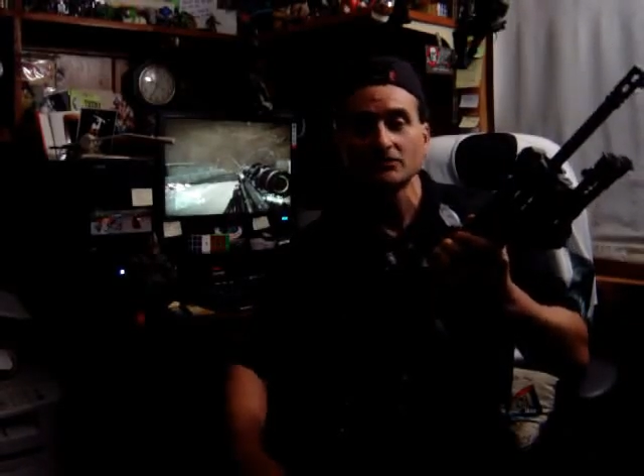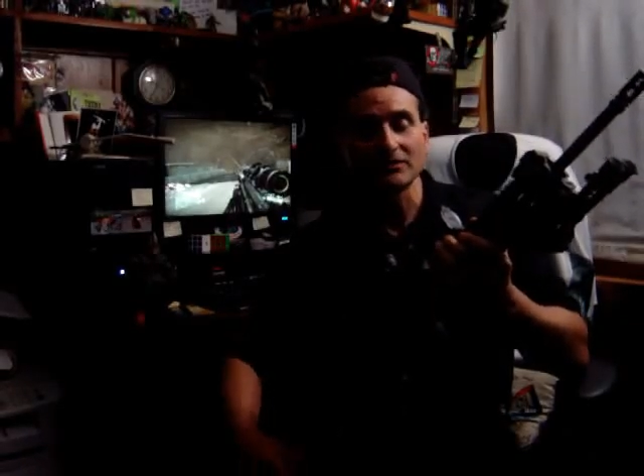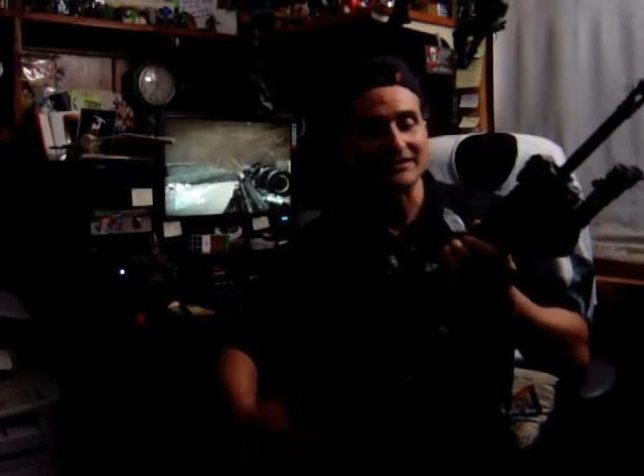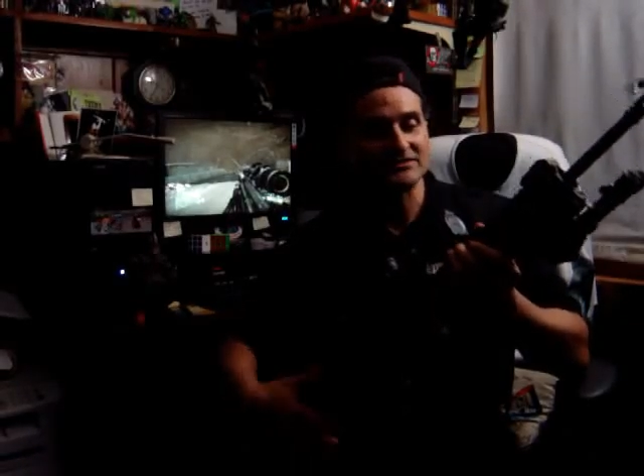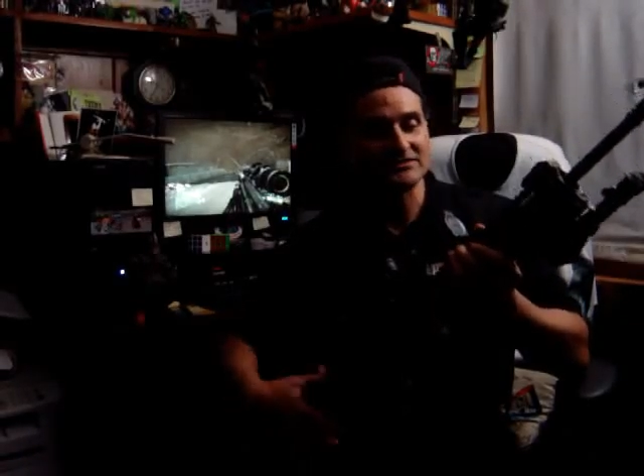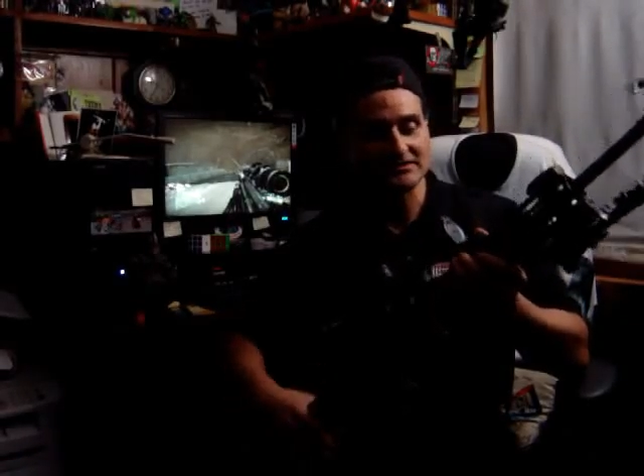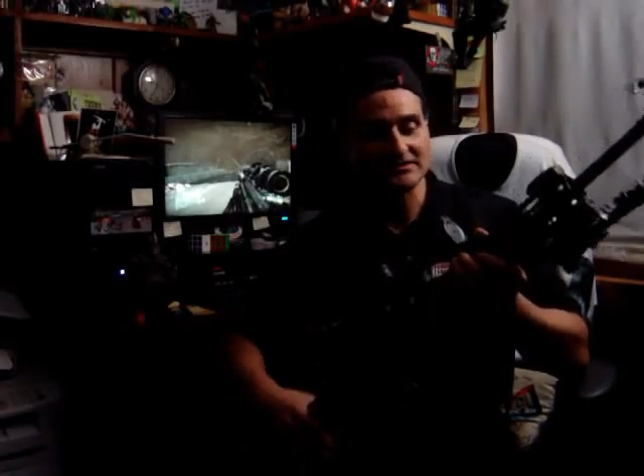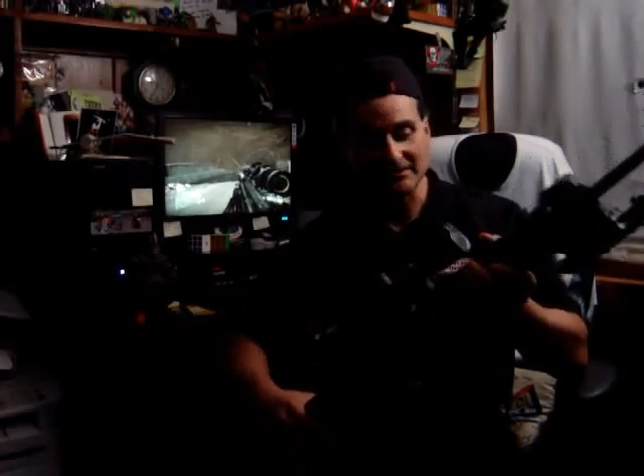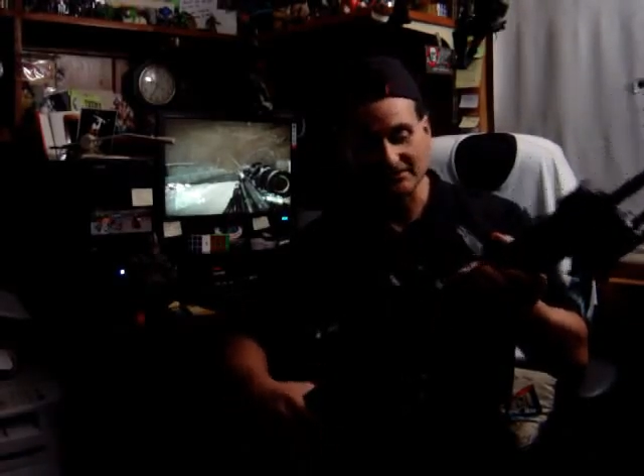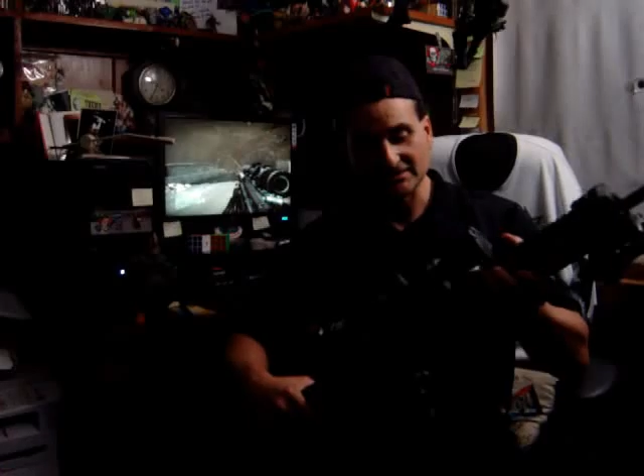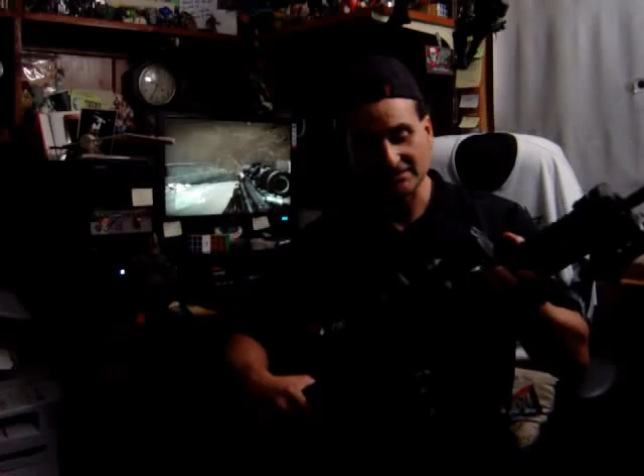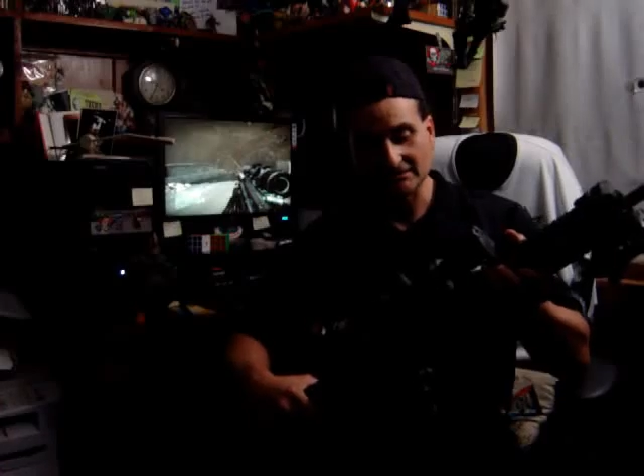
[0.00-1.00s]
So that's just
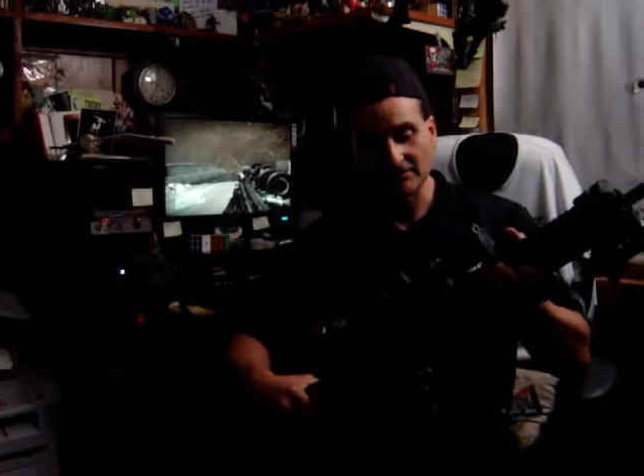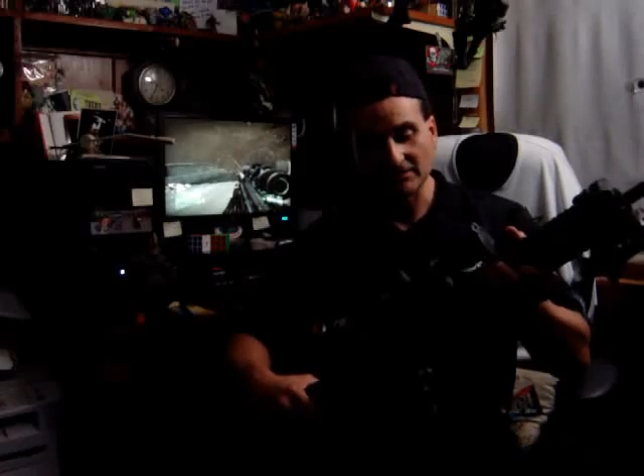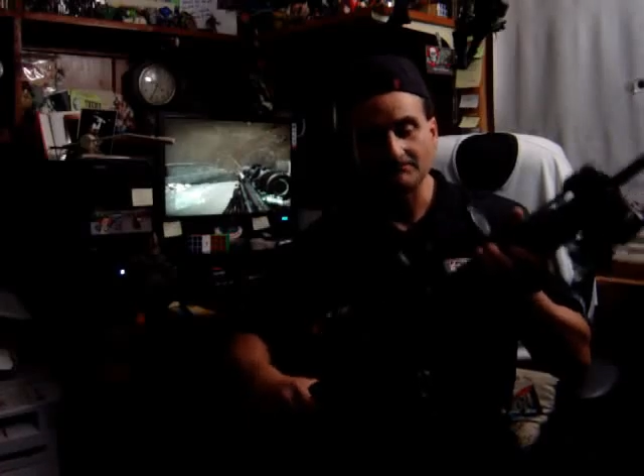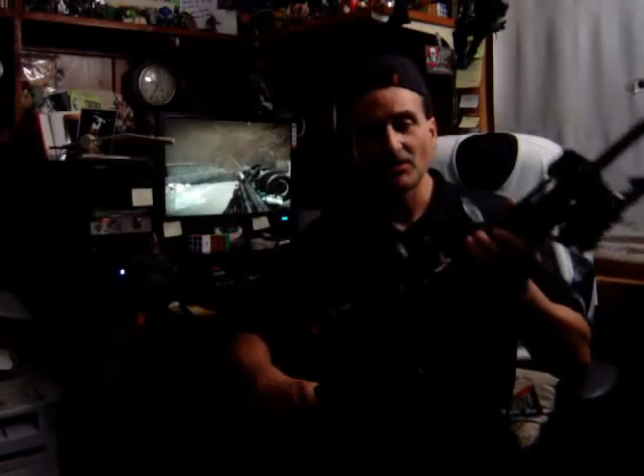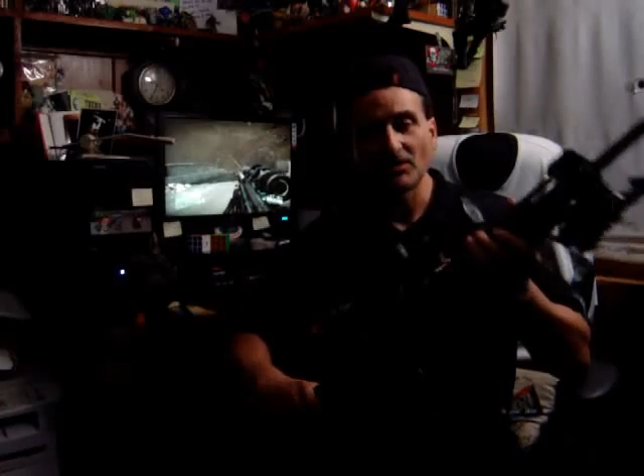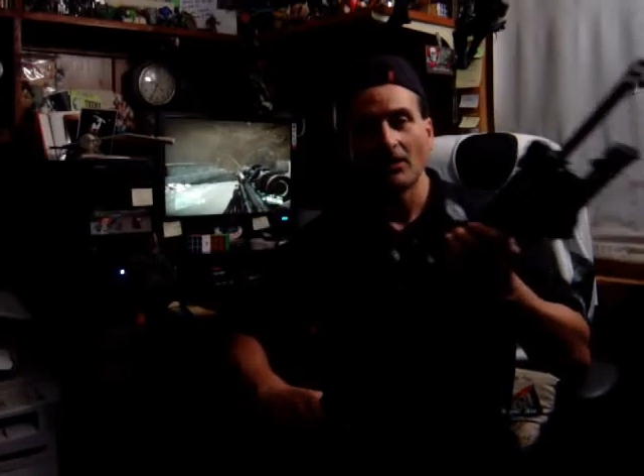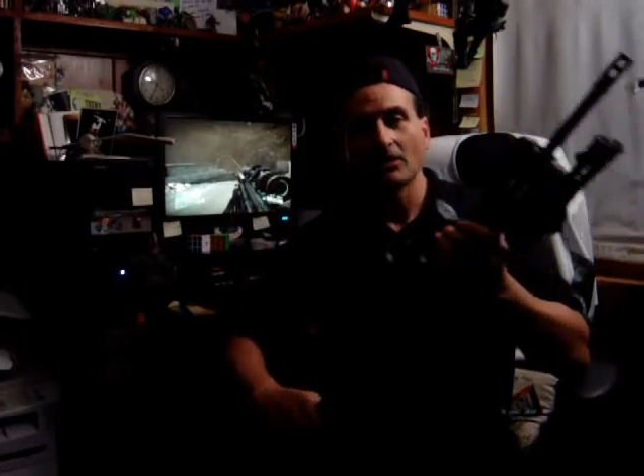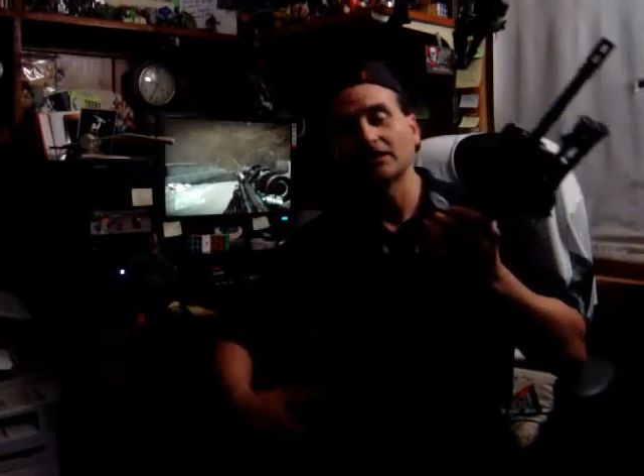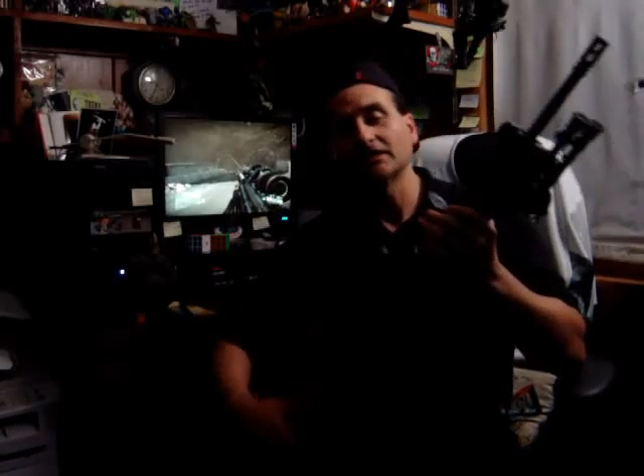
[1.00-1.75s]
the gist of it. Our